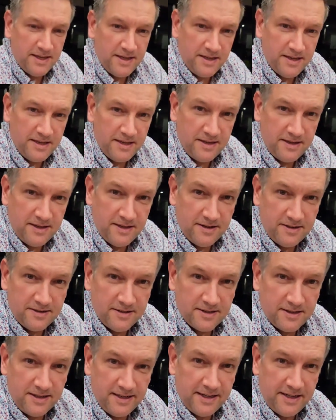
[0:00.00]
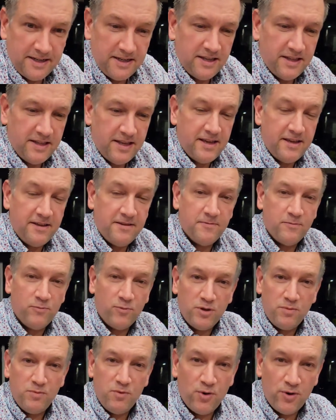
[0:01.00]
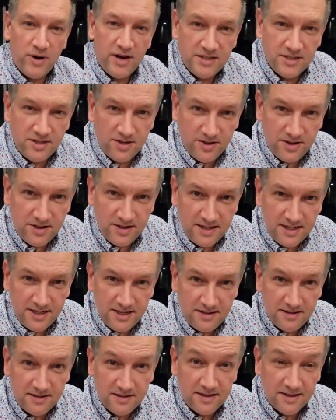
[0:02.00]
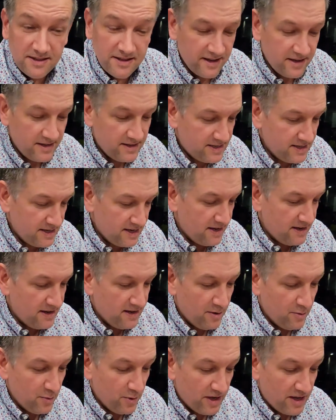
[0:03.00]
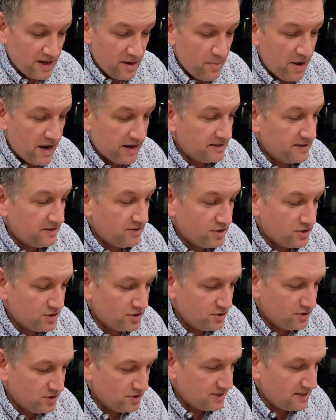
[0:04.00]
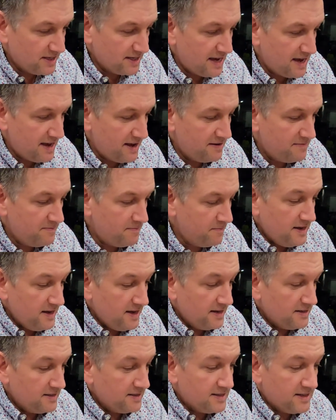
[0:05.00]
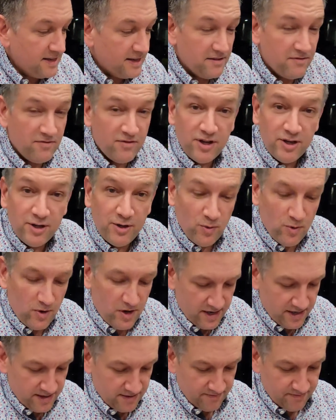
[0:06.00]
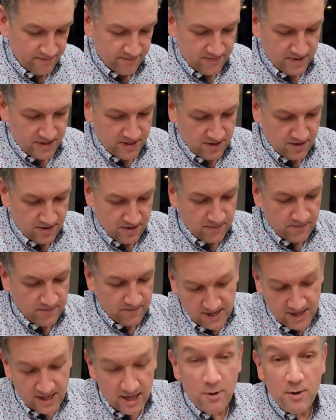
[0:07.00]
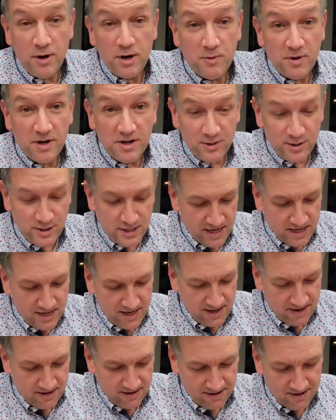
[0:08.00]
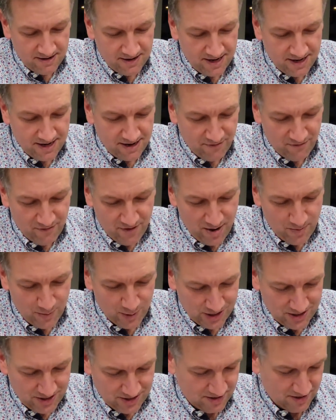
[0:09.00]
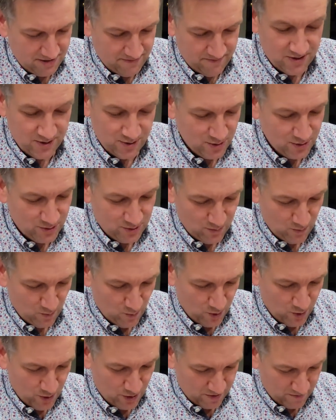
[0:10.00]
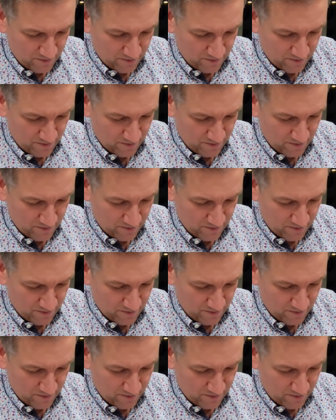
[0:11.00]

Yeah, I'll just lean you there. With more uncertainty, I want to get back there as soon as I can and stay for a little while. So, you know anyone who's needing a pharmacist to do some work?